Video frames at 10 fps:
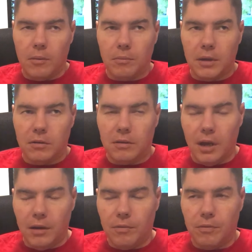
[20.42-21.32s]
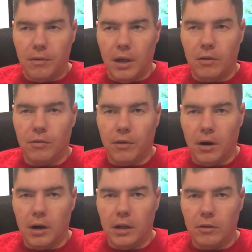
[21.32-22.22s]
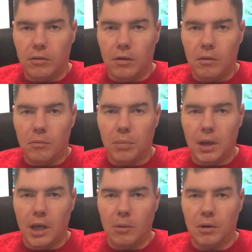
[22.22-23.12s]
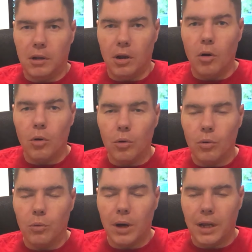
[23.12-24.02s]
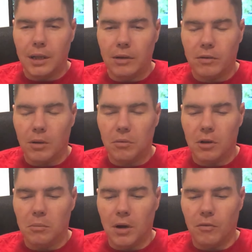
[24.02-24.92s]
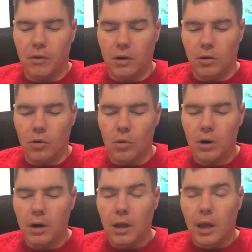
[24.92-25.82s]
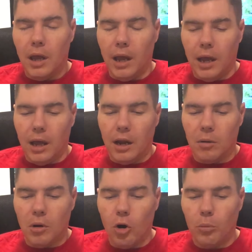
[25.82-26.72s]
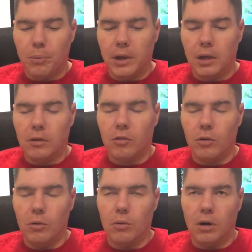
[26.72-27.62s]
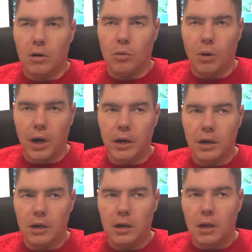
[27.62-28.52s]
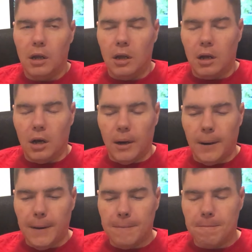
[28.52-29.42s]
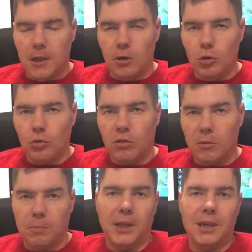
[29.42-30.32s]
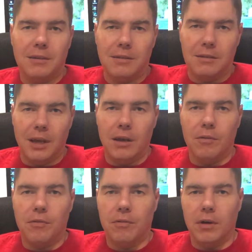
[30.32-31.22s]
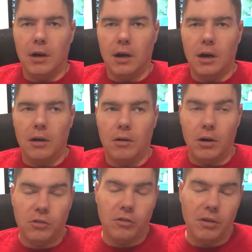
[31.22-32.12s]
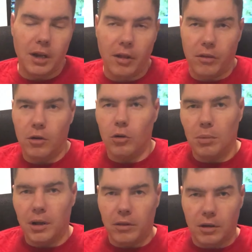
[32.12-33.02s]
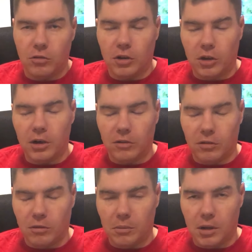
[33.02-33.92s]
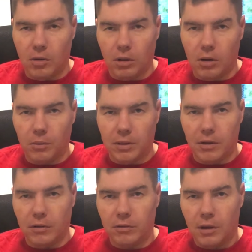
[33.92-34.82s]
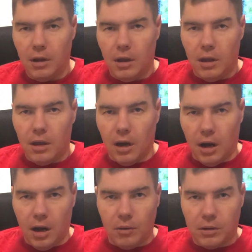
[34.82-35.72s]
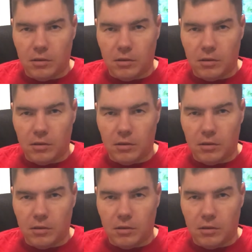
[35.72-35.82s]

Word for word: um, safe as far as being able to know who at least comes into my front door, and I'm hoping to acquire um, the new SimpliSafe, uh, or I should say not the new, but the security system to go along with this,